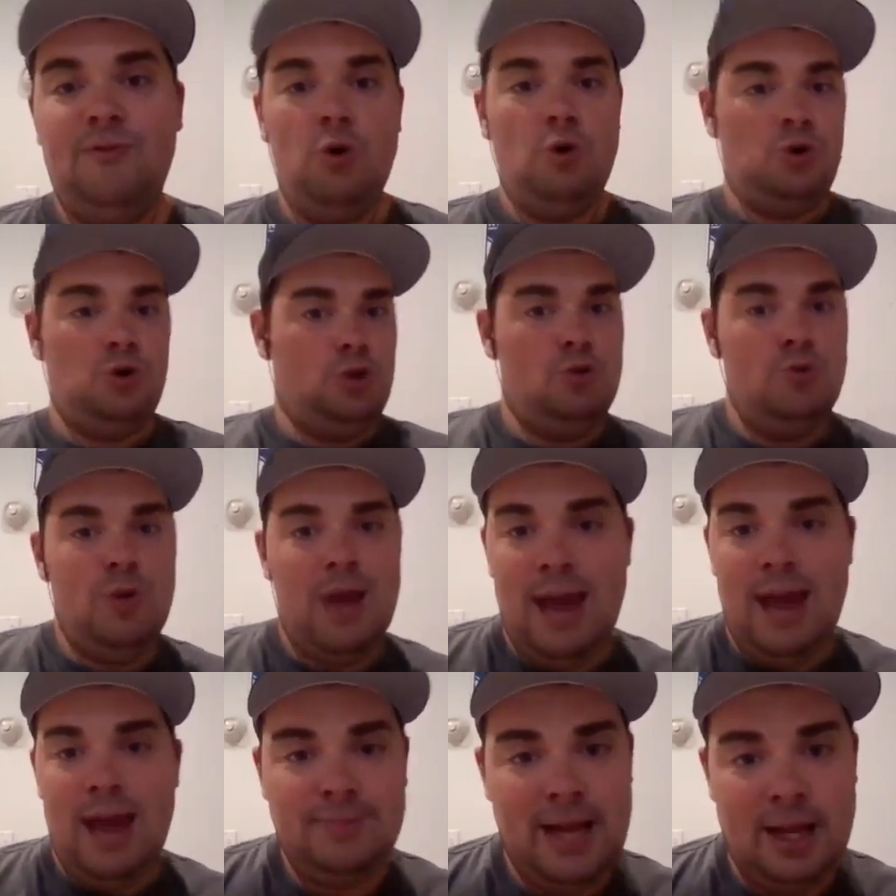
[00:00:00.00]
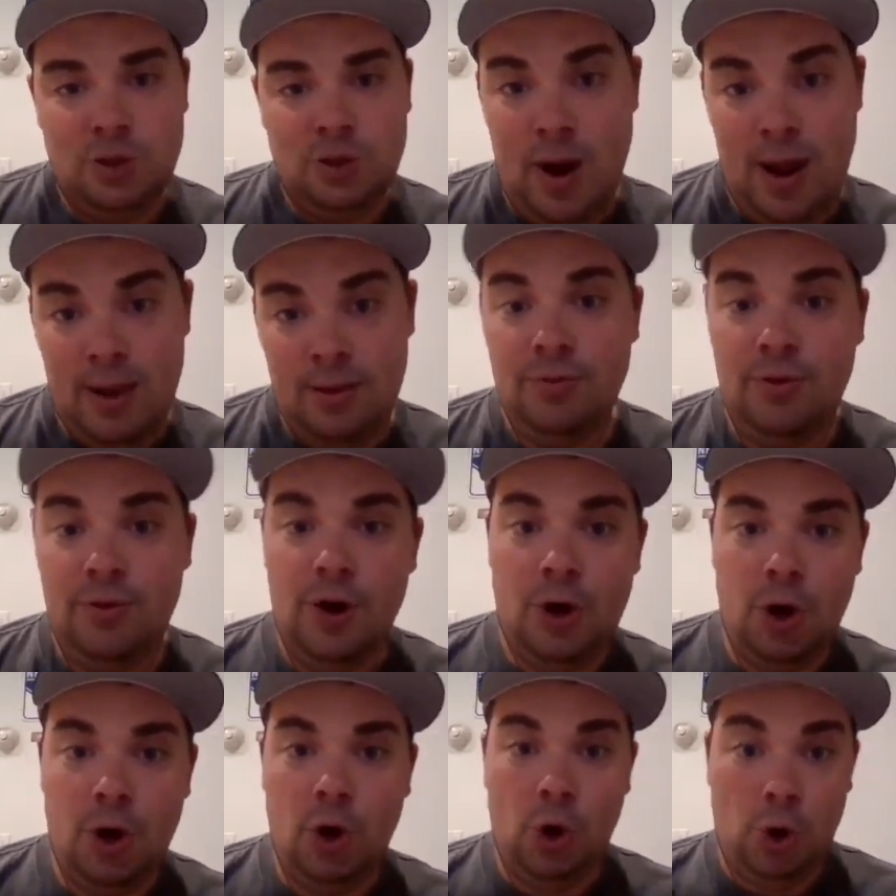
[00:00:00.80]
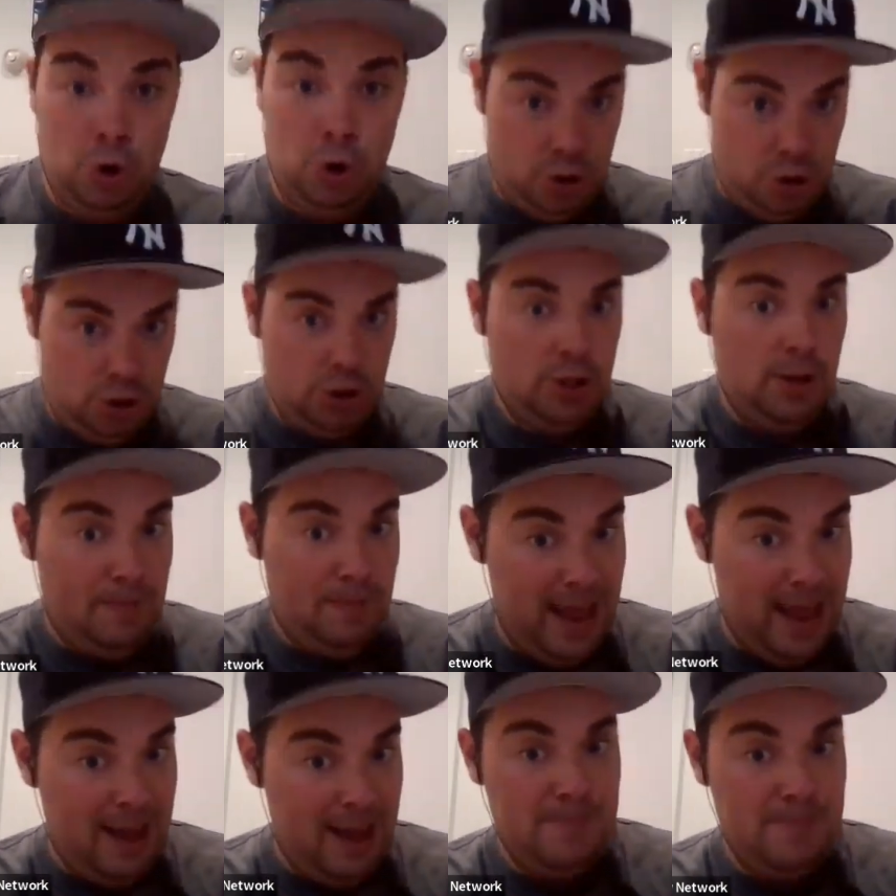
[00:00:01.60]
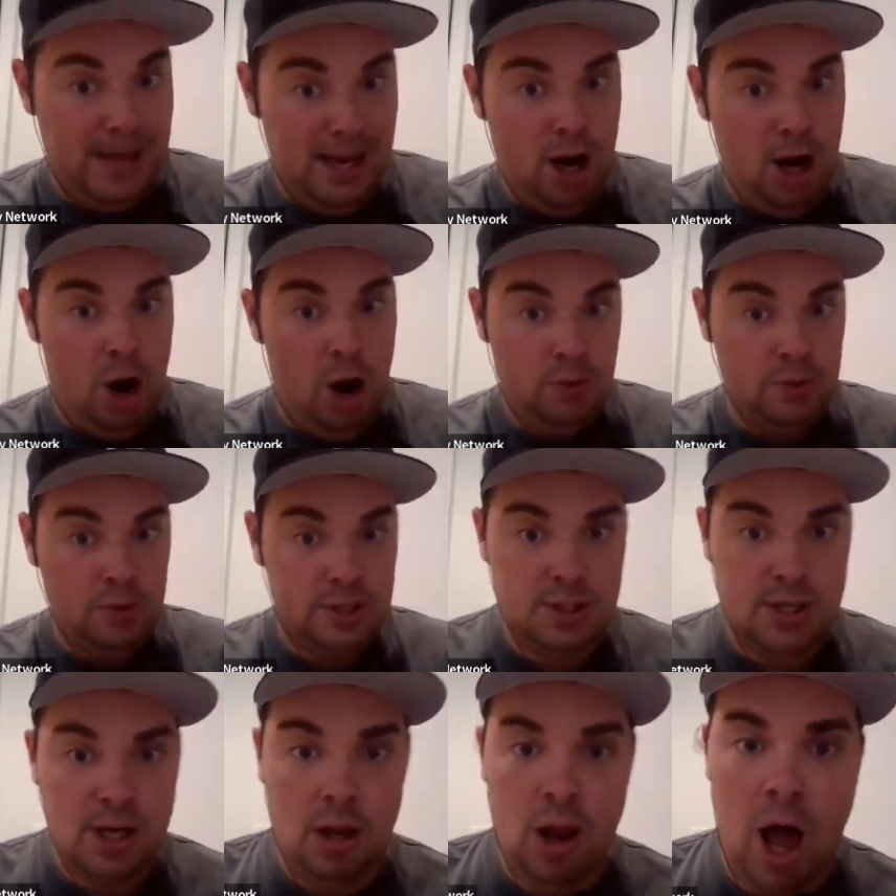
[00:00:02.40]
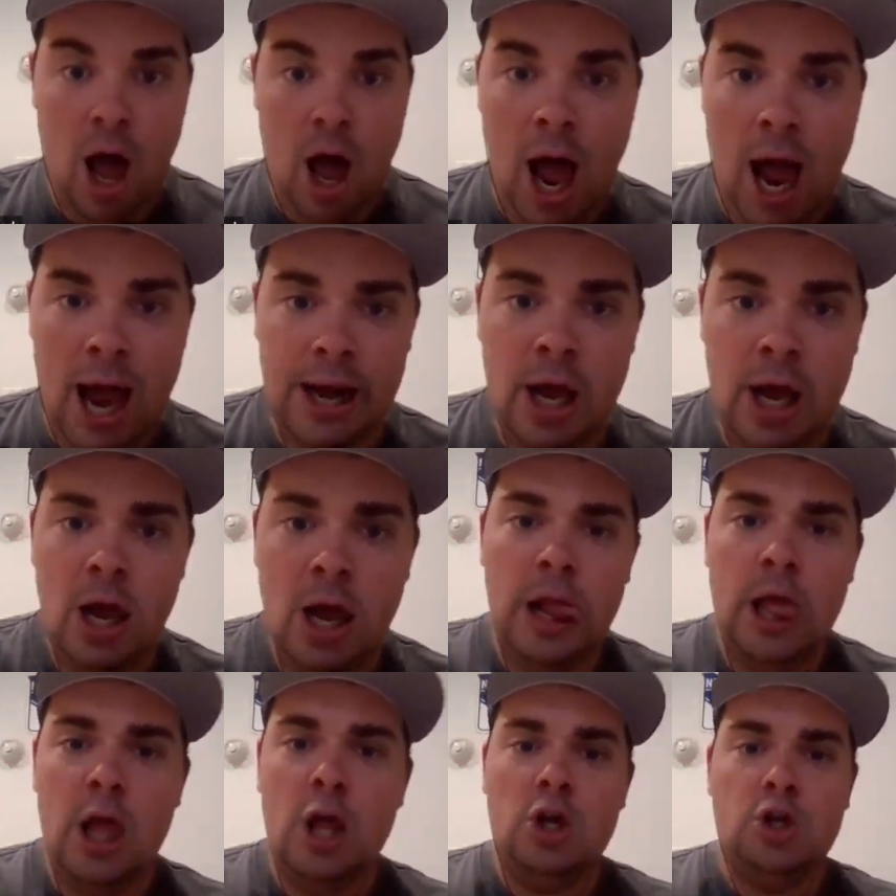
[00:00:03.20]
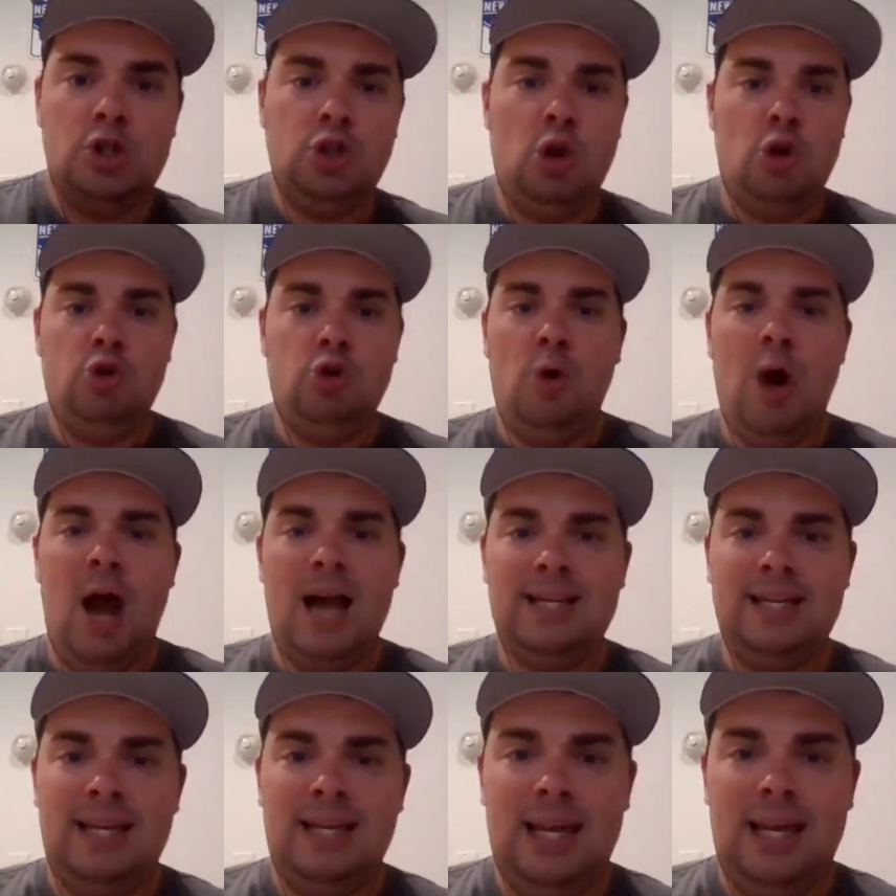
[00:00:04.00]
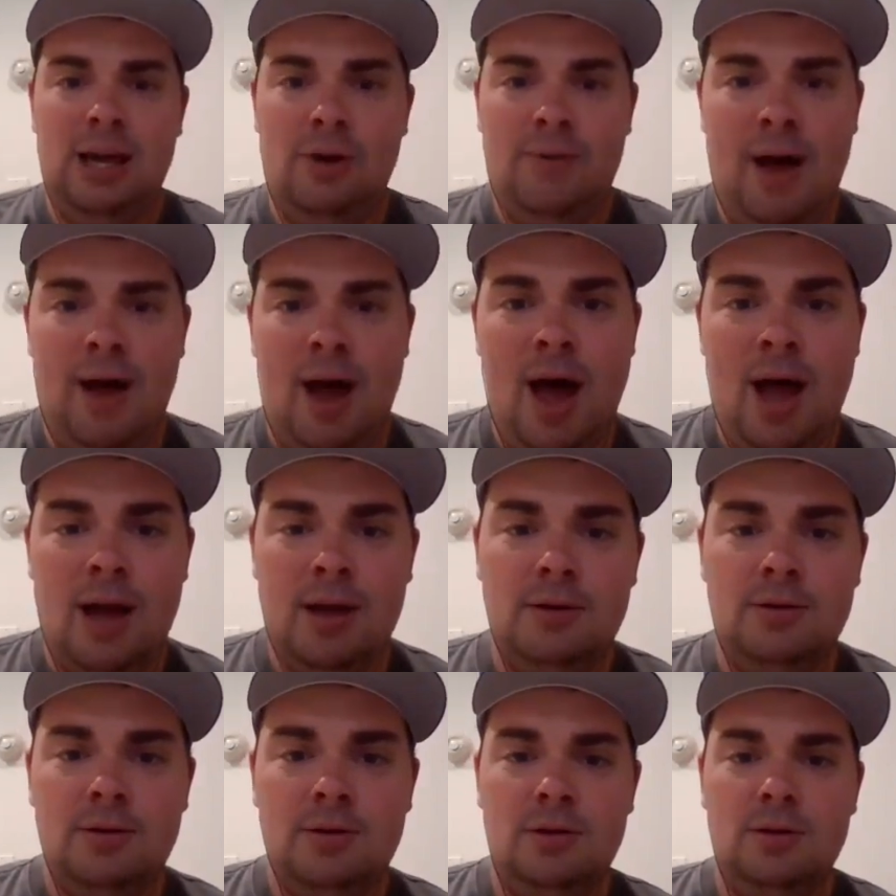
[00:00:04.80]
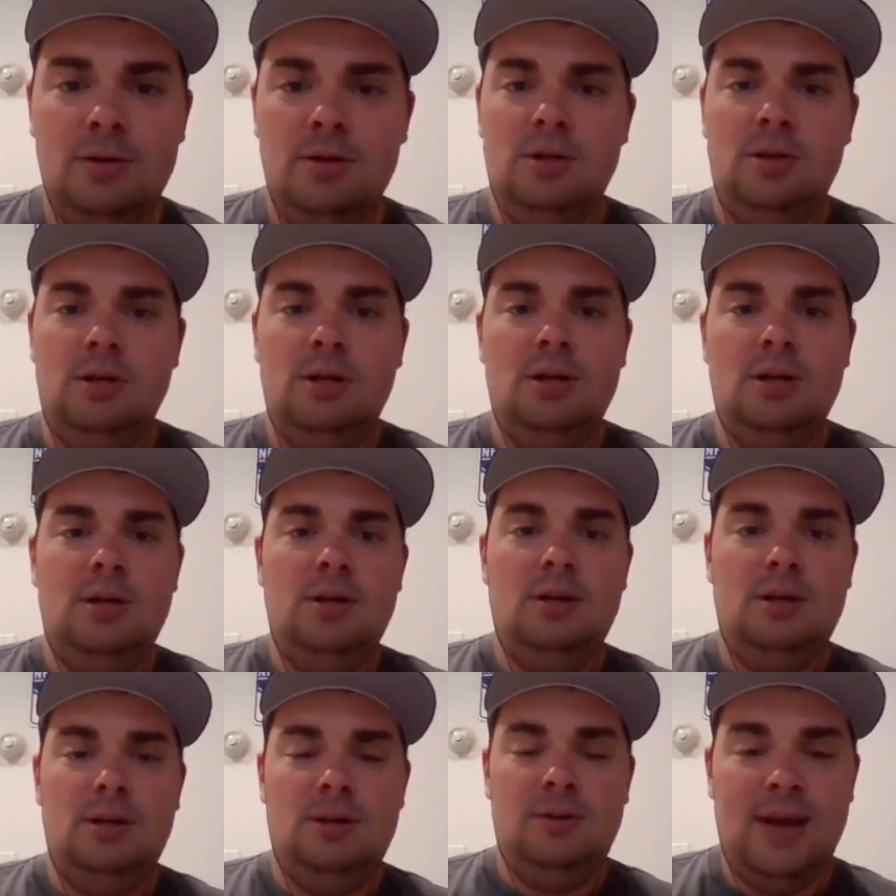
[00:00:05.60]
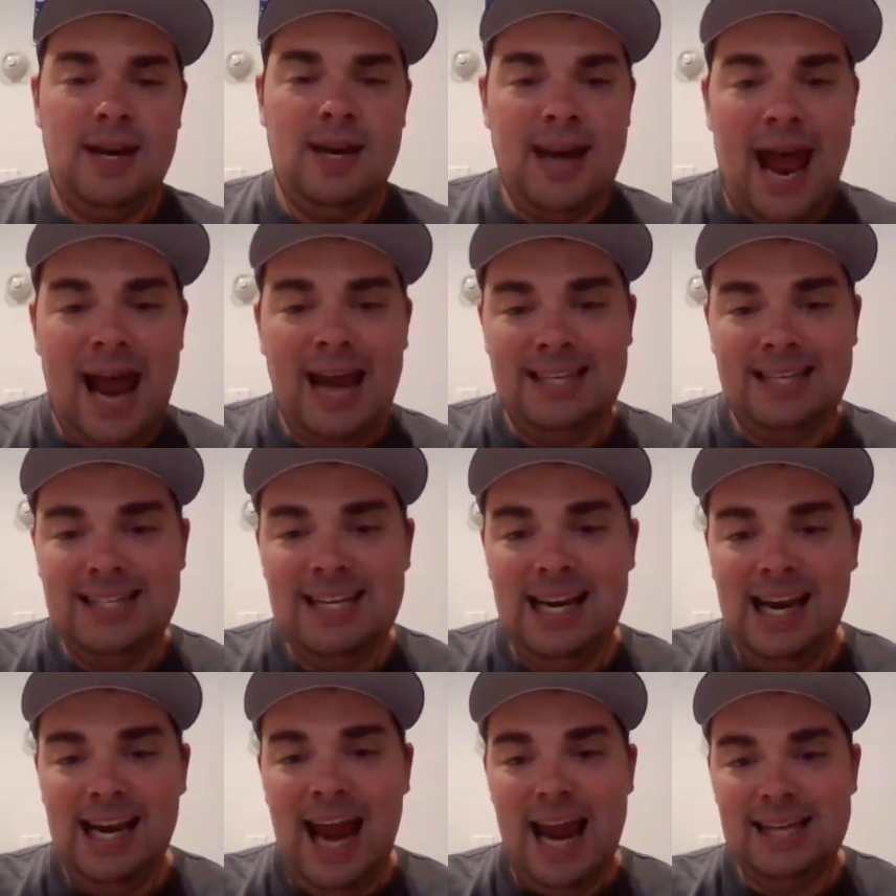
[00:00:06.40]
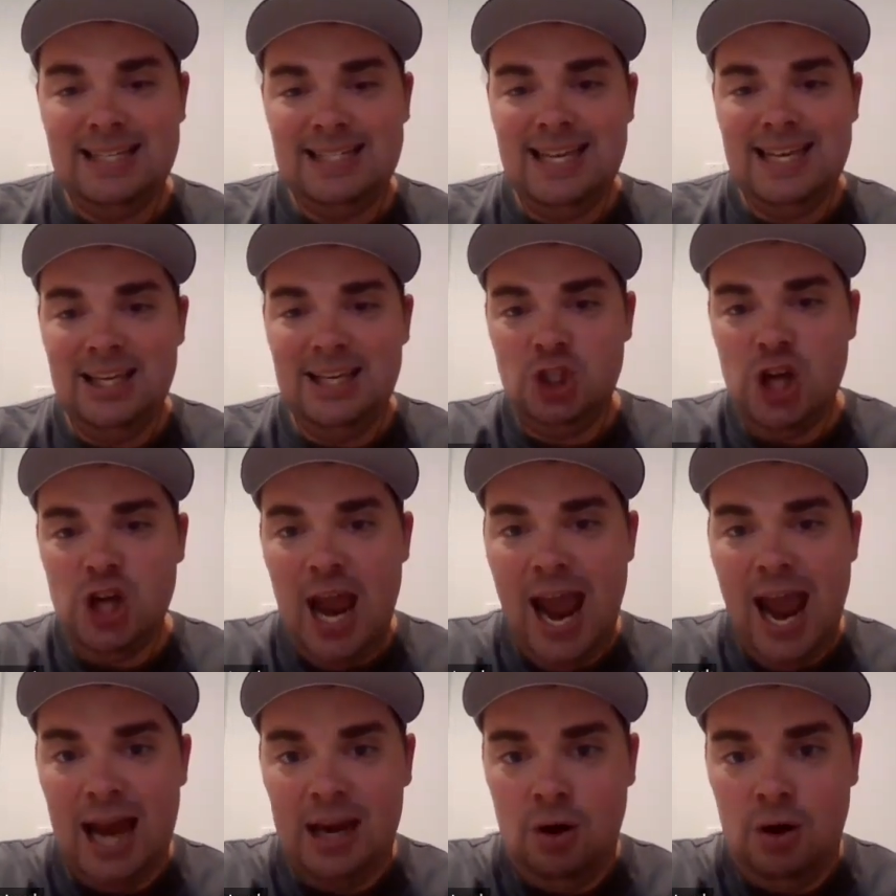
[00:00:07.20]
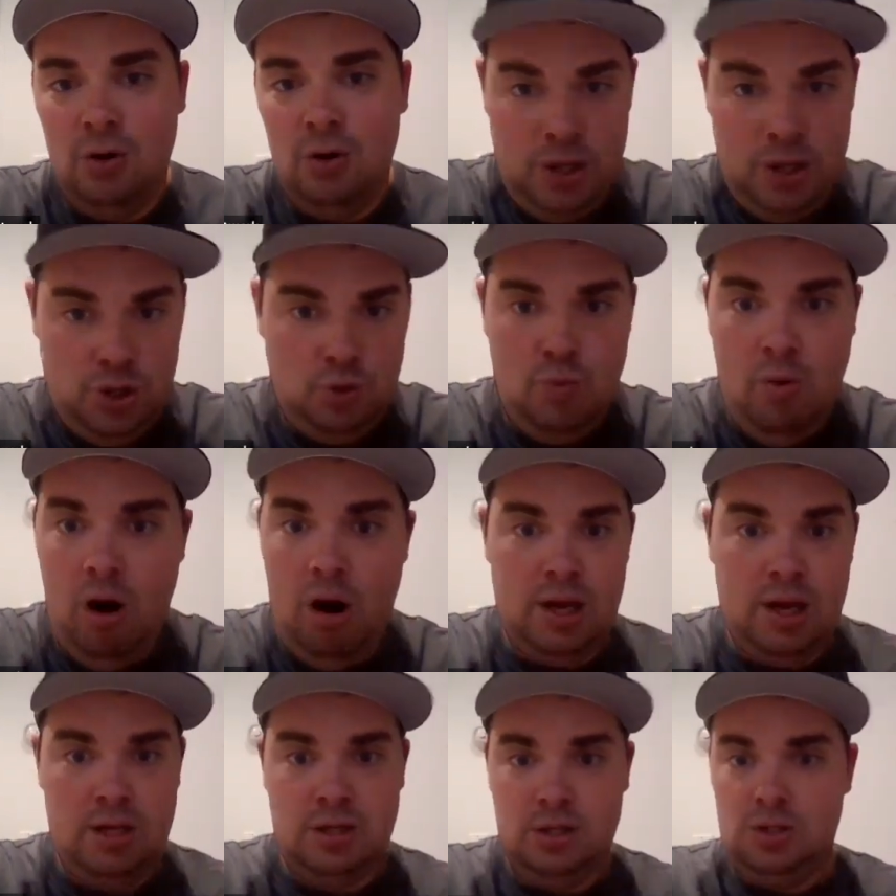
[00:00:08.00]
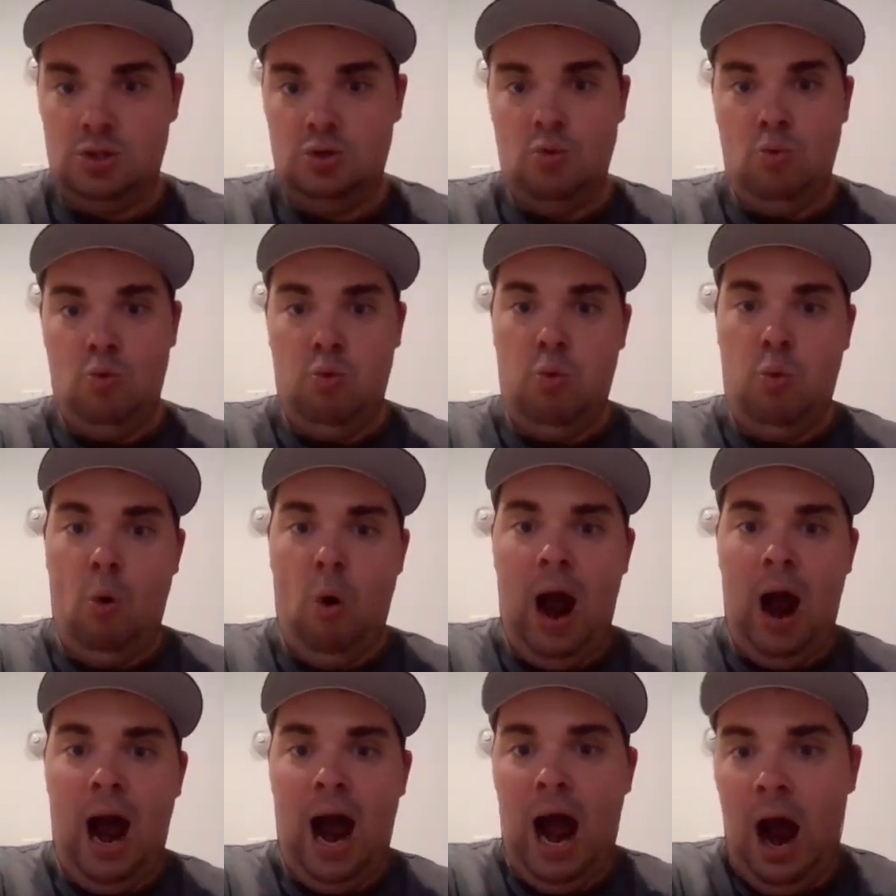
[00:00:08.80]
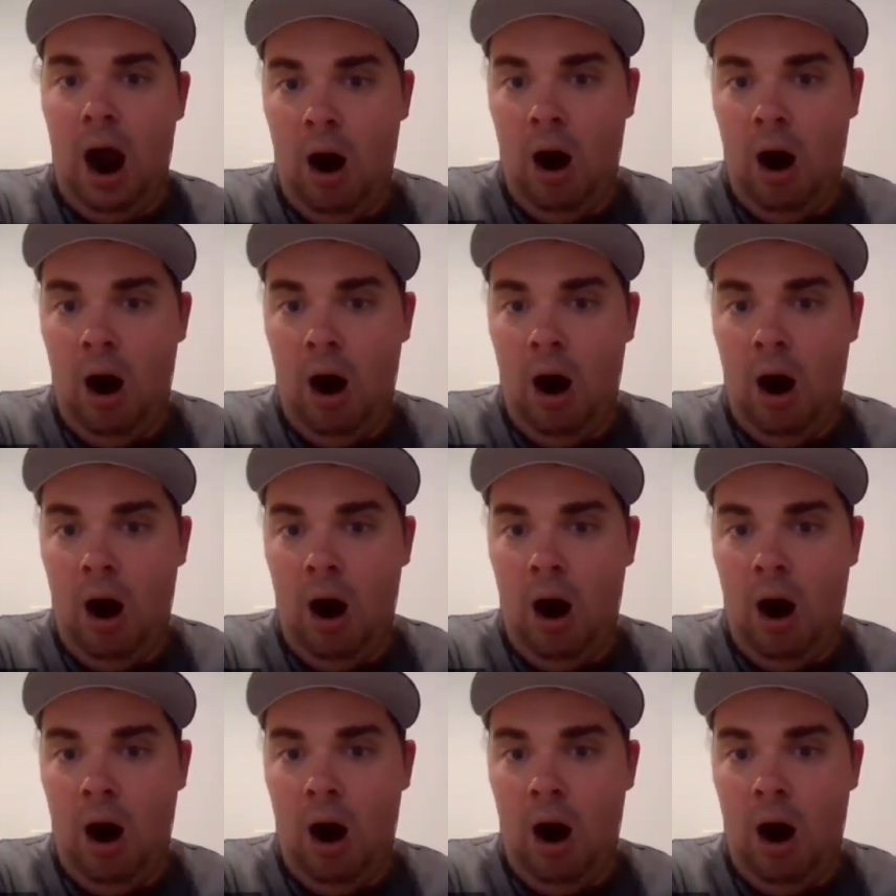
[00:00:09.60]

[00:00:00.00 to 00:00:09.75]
the first 2 games, that's when the curse of the Bambino was still on. So you got to hear the 1918 chant, which was wow.